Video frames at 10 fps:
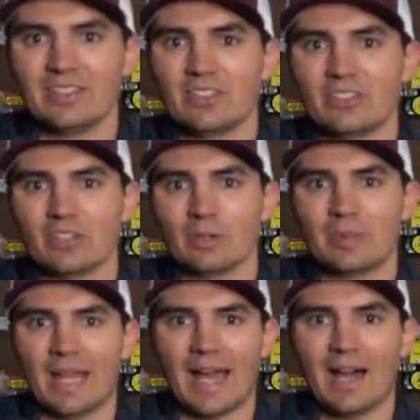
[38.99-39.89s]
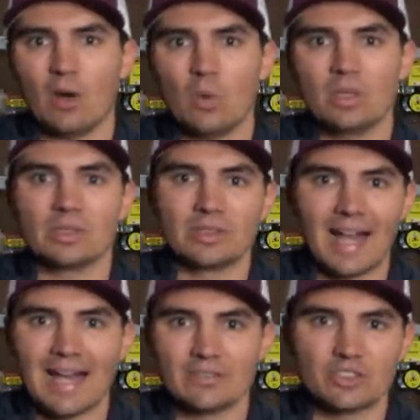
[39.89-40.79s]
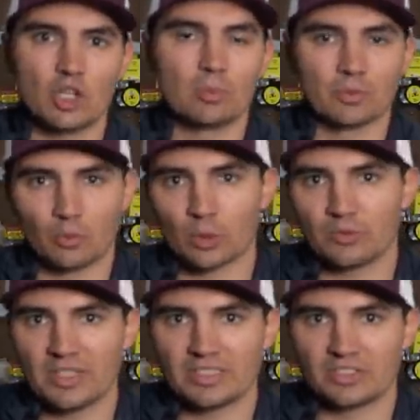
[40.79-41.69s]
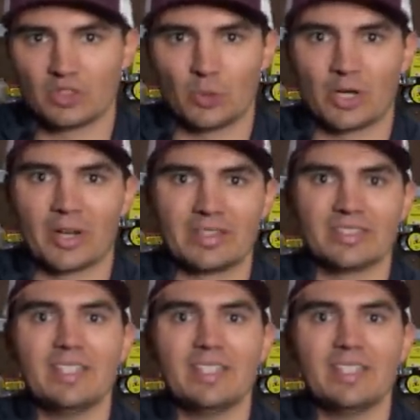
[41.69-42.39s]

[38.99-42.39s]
to determine how live scope or forward-facing sonar has